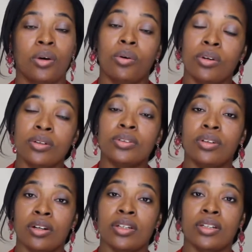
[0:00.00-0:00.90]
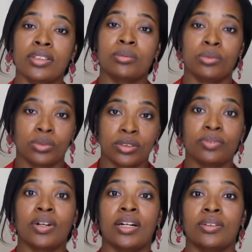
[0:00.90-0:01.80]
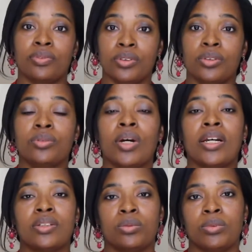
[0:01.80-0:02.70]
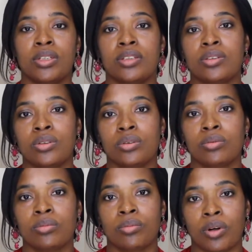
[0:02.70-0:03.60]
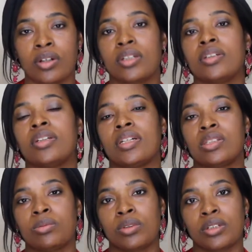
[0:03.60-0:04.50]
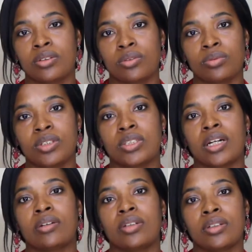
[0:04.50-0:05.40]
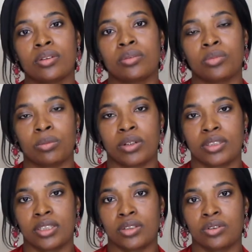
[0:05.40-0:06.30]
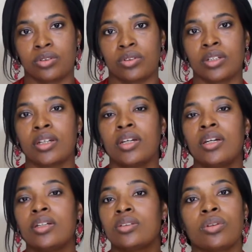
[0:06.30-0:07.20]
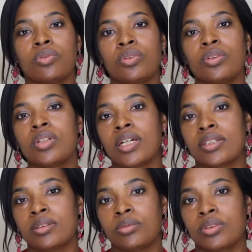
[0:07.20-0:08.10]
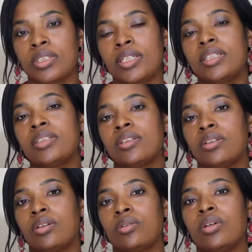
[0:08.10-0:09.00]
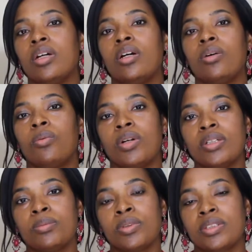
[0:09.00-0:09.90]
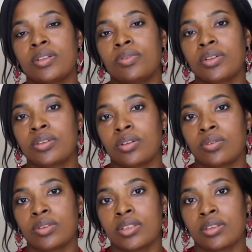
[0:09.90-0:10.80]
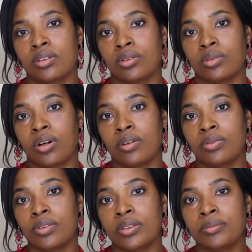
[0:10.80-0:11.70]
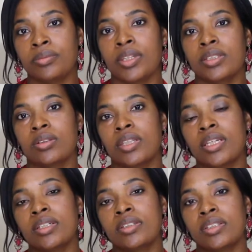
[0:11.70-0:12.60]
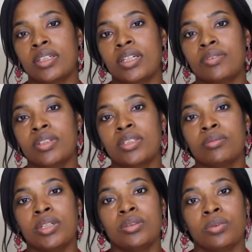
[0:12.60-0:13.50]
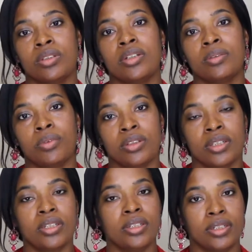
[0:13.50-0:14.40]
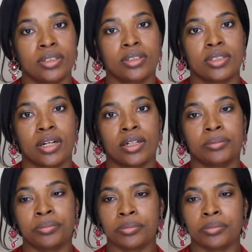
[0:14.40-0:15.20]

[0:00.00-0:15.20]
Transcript: Or your target customer will define it for you as you begin to market and as you begin to reach out and learn more about the industry. So for your customers, they need to know what specific services are you offering so they can see if this meets what they need at the time.